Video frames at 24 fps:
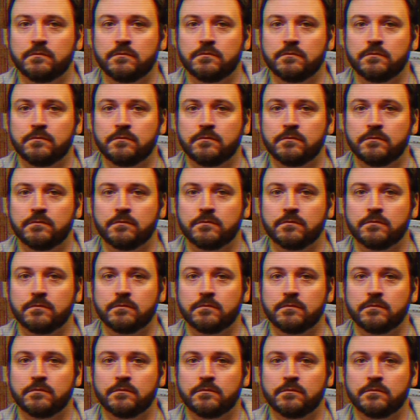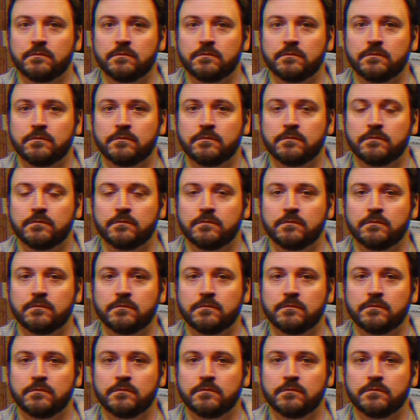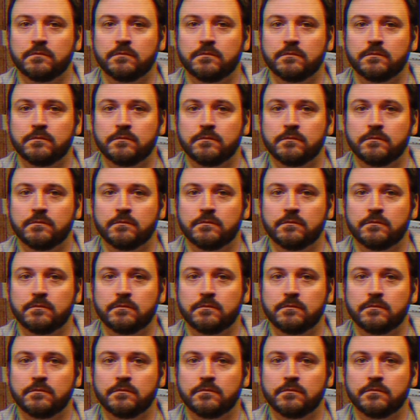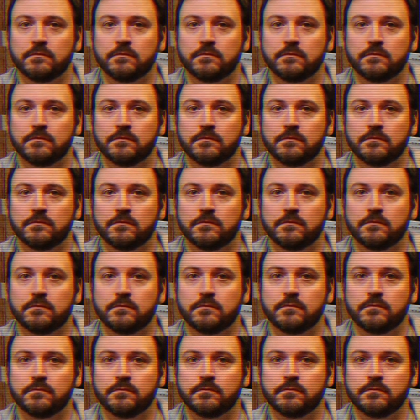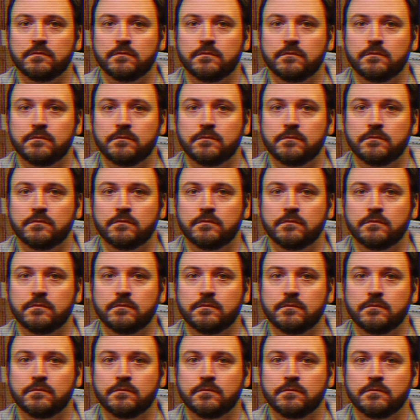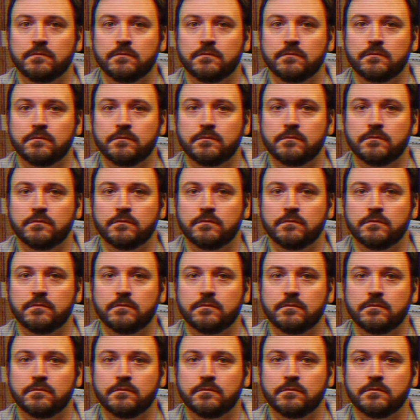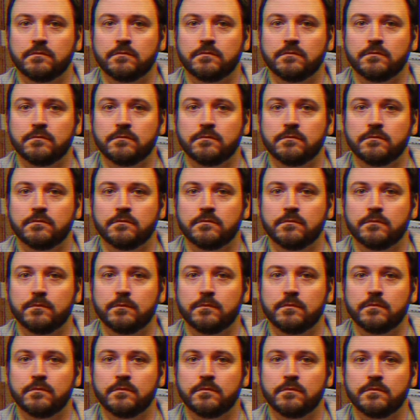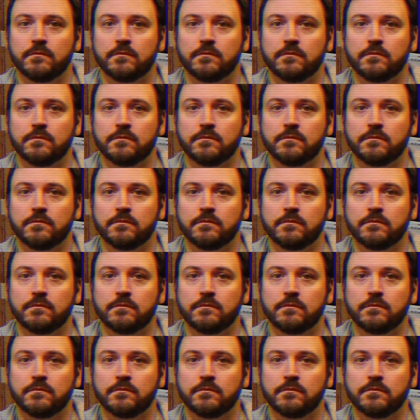The person shown says nothing.